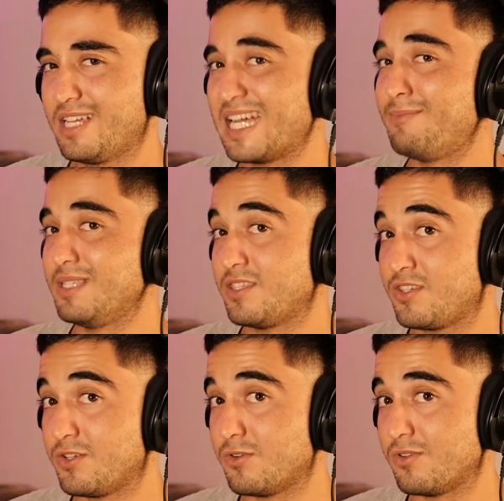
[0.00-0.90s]
coming
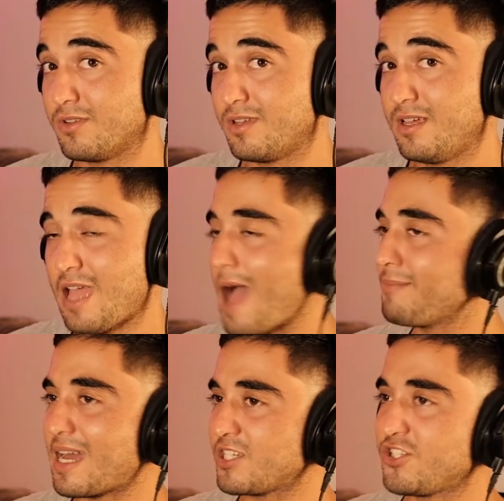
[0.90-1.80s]
soon.
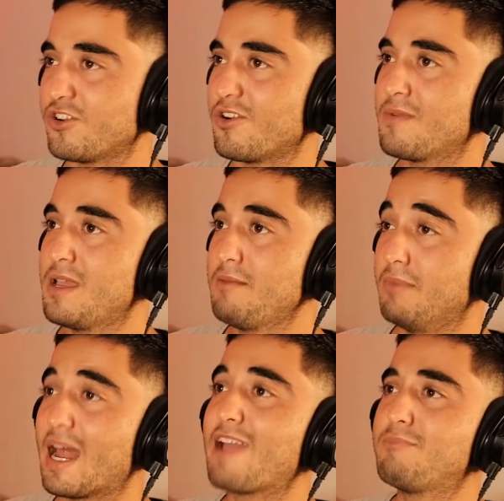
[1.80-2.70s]
I'm not sure,
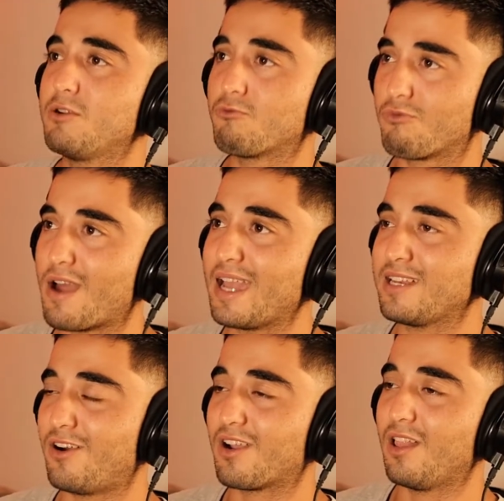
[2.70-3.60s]
but I've been
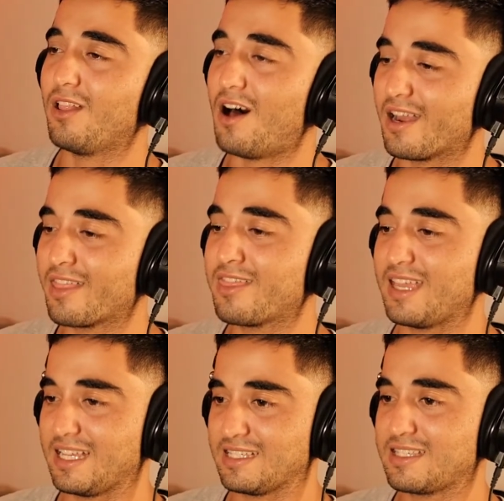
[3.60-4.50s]
right on a lot of
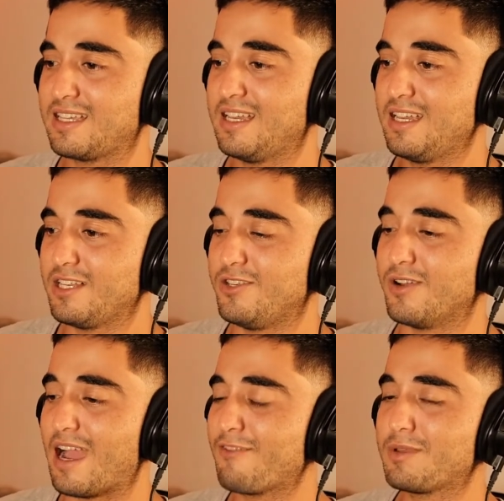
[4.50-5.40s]
things.
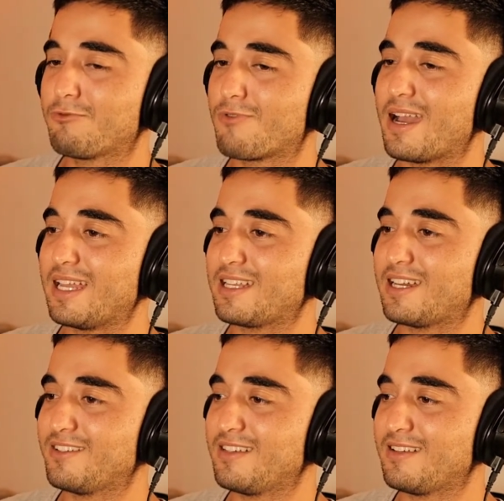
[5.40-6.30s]
I've been right
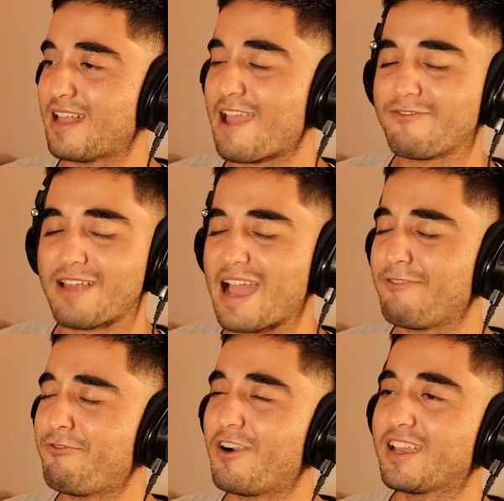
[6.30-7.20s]
on I
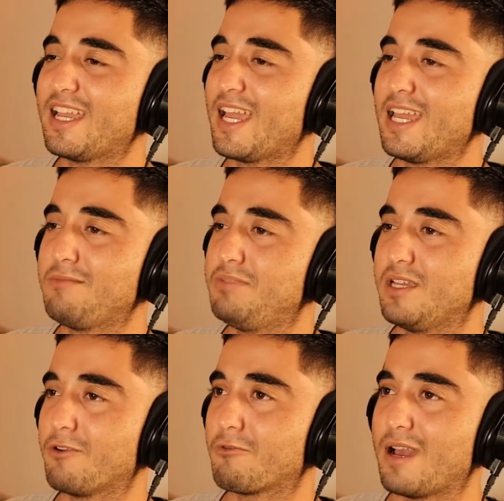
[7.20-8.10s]
fucking hate
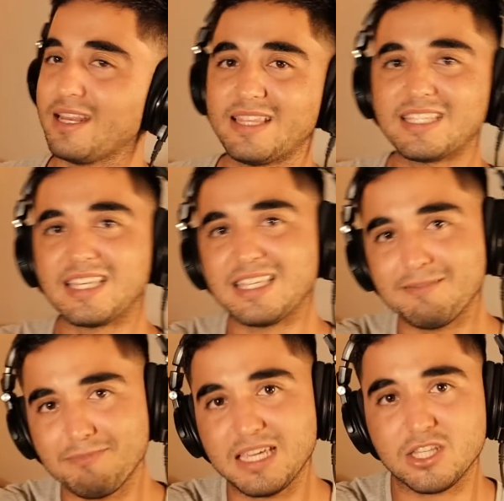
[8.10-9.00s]
being right. This
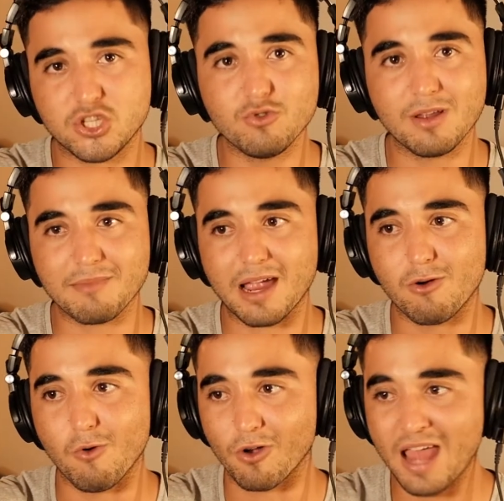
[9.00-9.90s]
isn't me tooting my
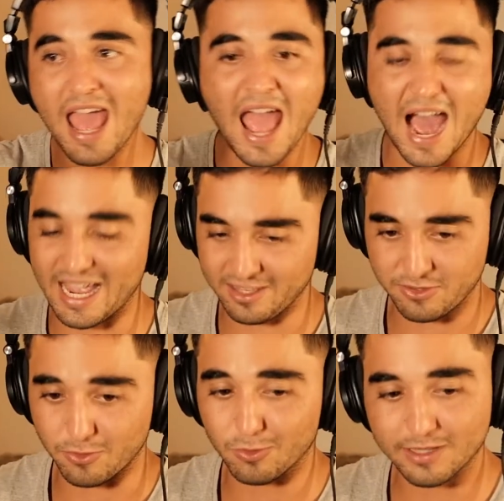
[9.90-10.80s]
horn. I
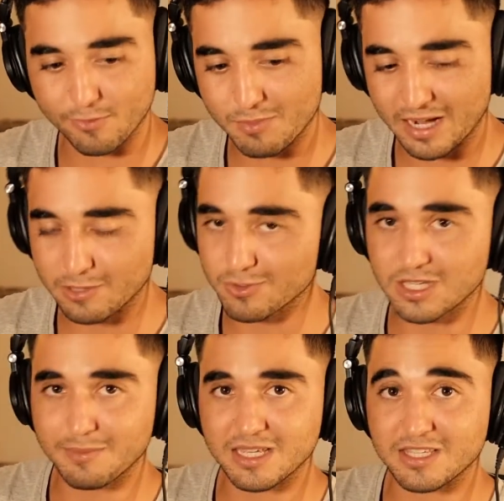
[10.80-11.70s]
told everybody there was
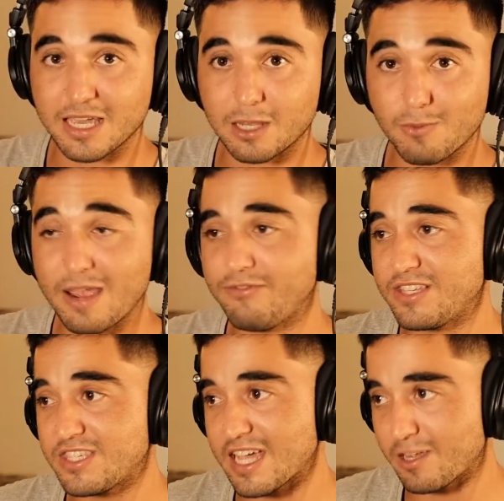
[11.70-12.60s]
going to be a second wave.
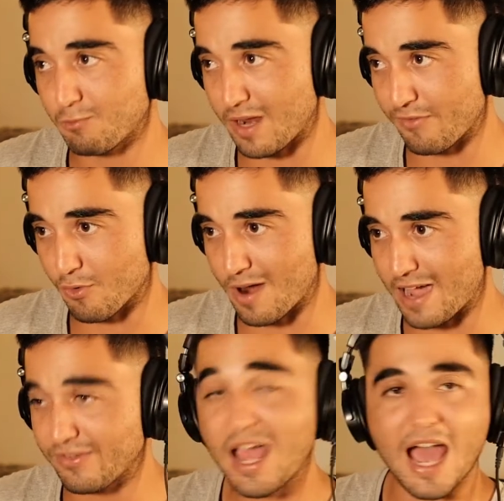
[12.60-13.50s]
The second wave
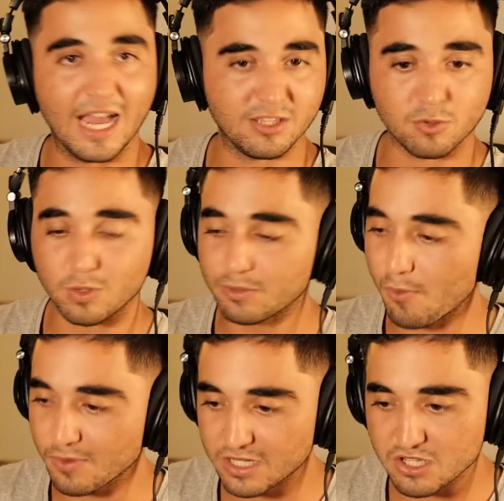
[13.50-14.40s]
arrived. I told them
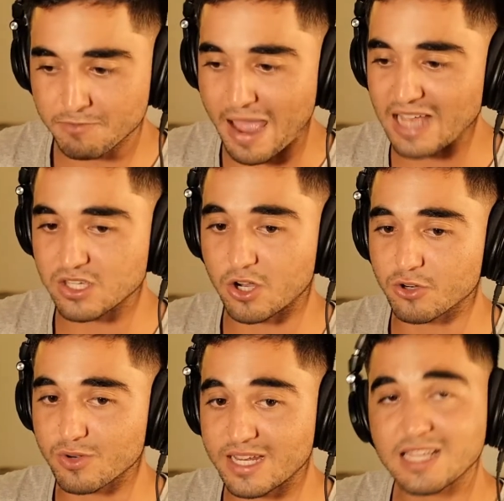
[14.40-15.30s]
we were going to surpass
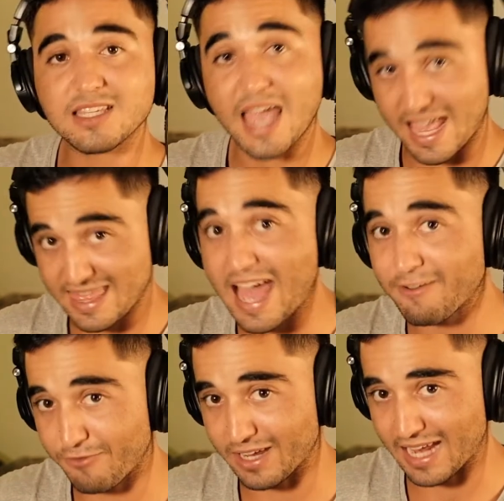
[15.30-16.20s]
100 deaths.
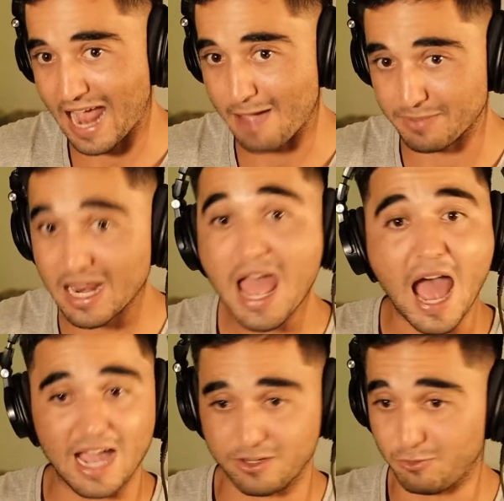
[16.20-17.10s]
That freaking happened.
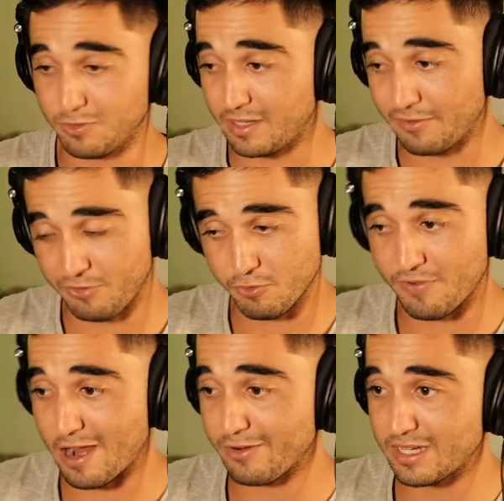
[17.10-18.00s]
I told them that a new
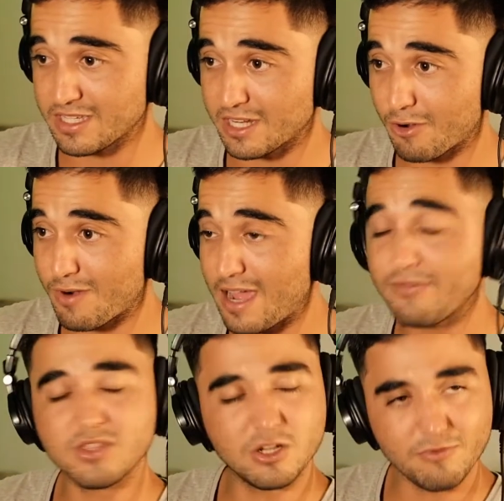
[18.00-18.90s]
variant is going to
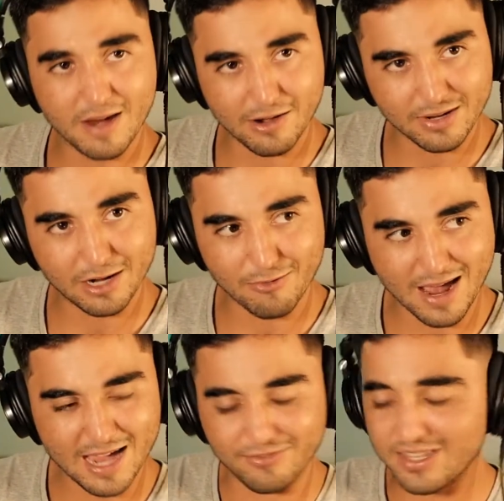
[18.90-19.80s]
arrive. The new variant
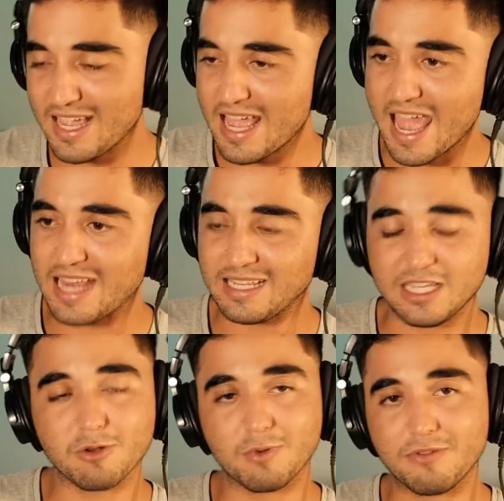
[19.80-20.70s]
arrived. And
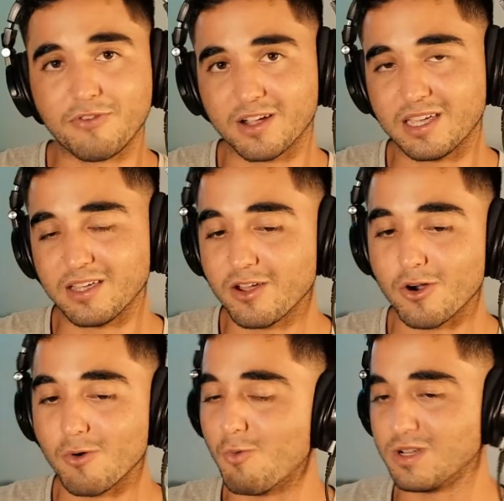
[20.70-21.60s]
here we fucking
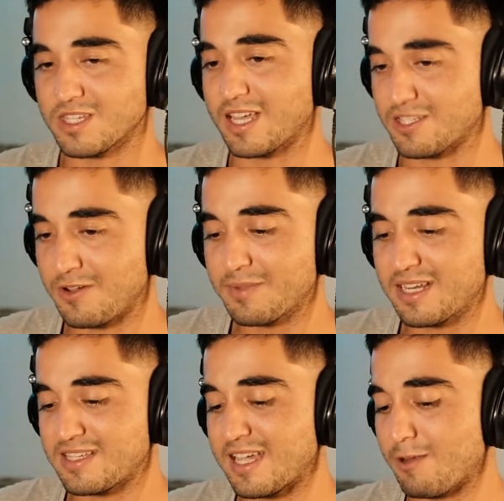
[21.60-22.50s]
go once again. So I'm
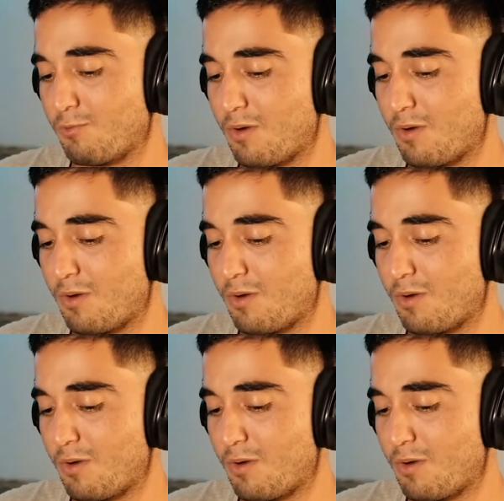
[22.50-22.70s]
going to say it